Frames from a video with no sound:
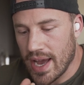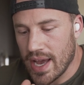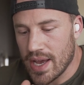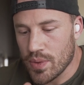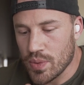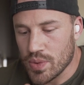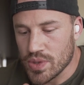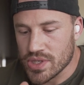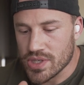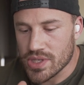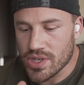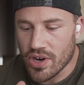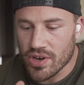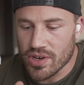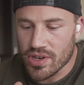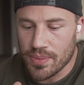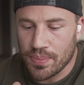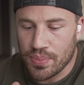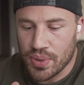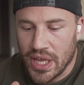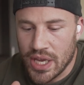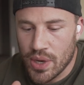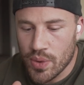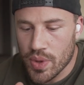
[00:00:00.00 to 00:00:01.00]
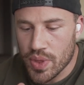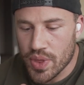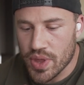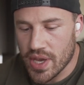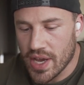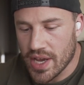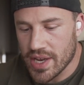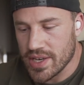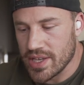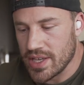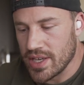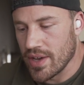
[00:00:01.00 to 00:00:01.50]
was starting to play with
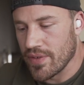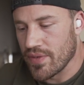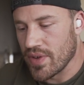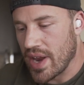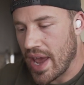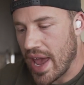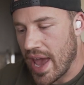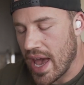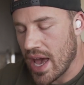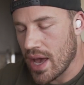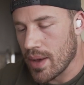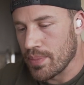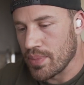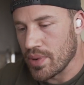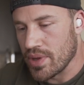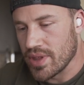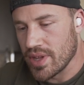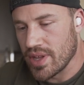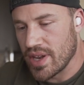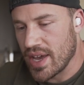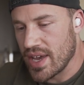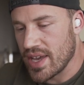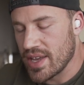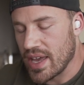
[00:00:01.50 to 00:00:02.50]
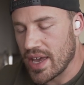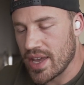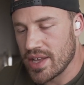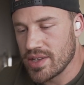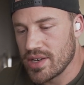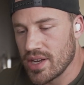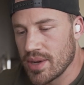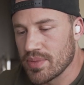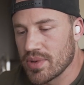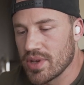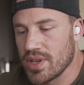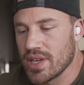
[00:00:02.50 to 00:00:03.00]
the idea of an app, and then I
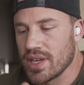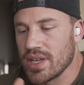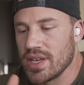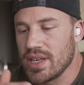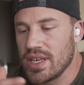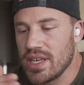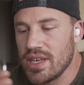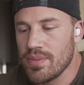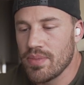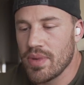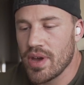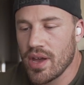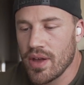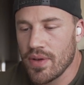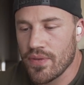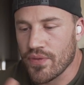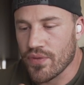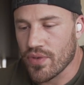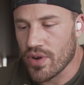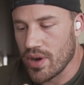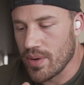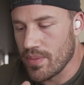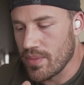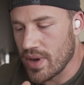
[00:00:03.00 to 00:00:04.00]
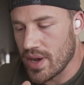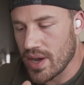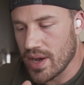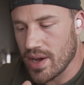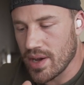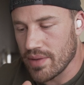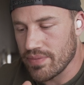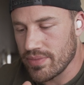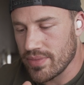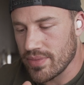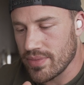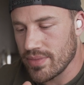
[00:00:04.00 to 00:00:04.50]
ended up getting an email from
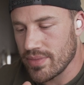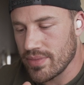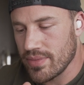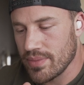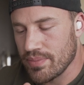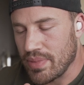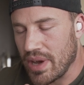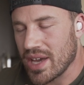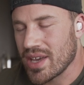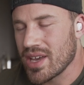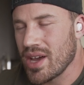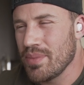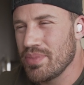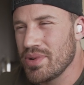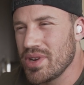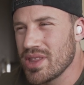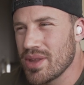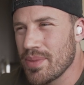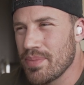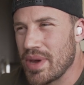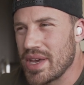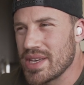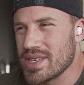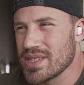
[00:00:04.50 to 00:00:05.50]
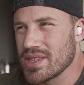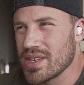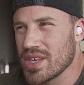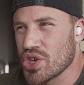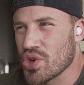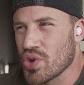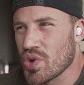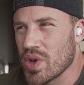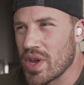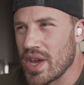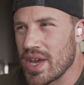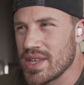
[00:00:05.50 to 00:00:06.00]
a company that basically
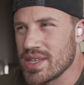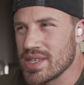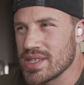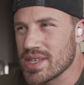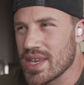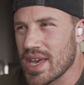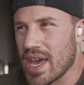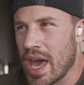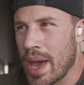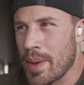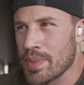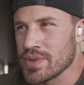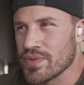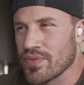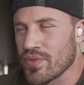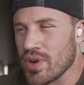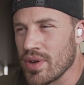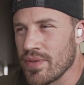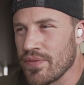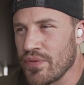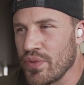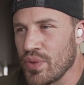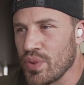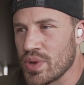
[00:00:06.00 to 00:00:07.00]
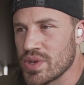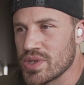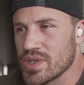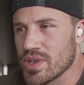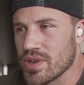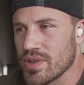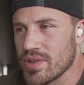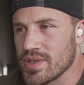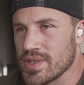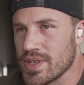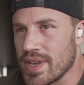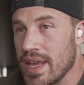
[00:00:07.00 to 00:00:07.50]
creates apps for
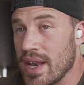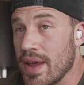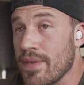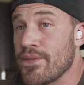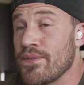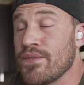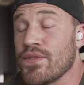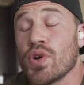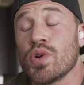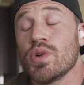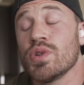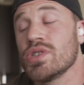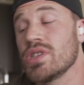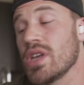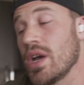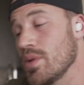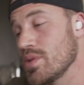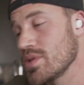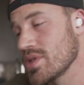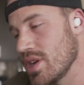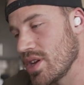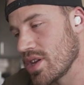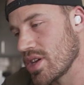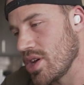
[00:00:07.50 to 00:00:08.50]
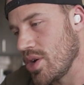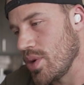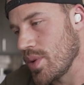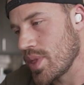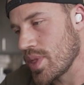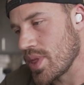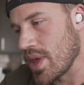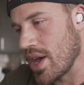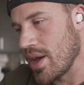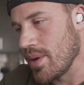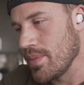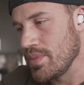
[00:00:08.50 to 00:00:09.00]
influencers. And at first I was going to go
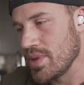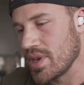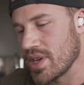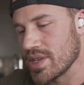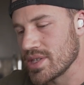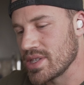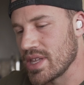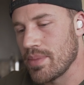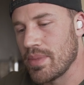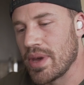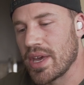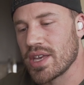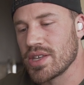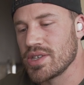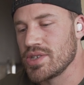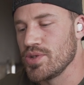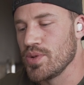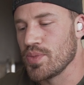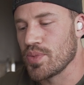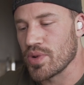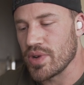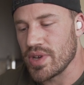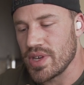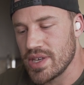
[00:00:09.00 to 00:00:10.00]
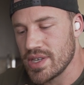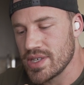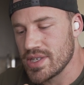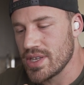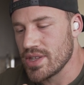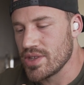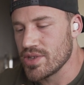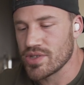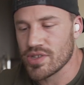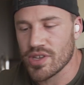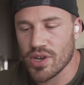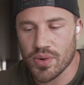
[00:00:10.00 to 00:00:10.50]
with them because they make it super
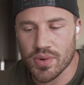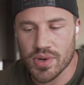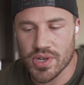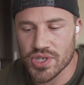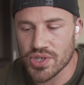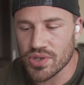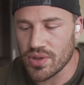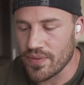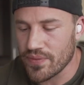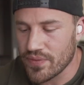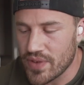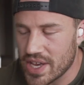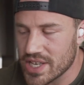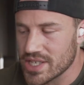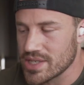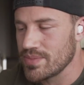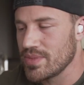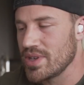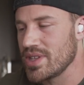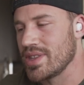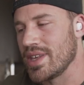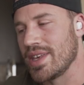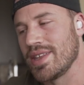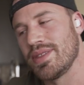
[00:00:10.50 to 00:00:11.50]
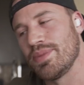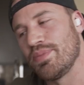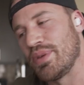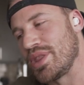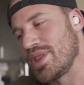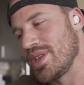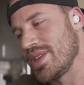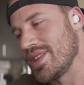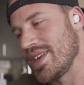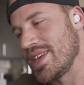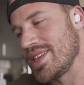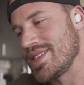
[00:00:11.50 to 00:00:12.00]
easy. There's no initial investment.
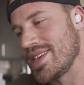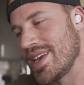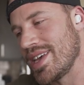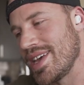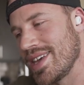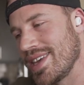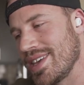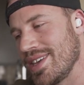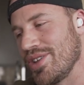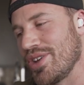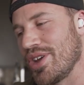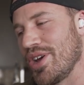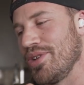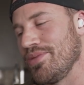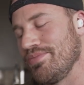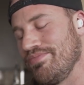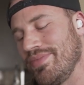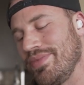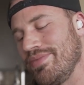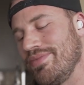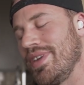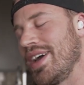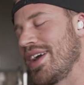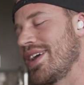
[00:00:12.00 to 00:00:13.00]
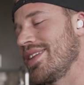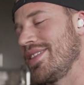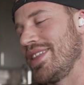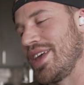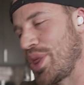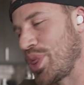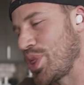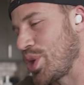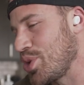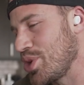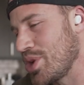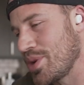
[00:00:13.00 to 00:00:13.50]
But then they take,
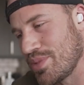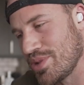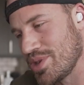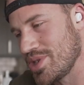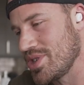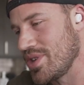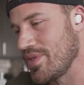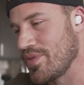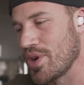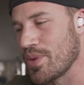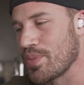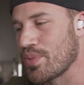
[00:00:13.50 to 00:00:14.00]
like 30% of your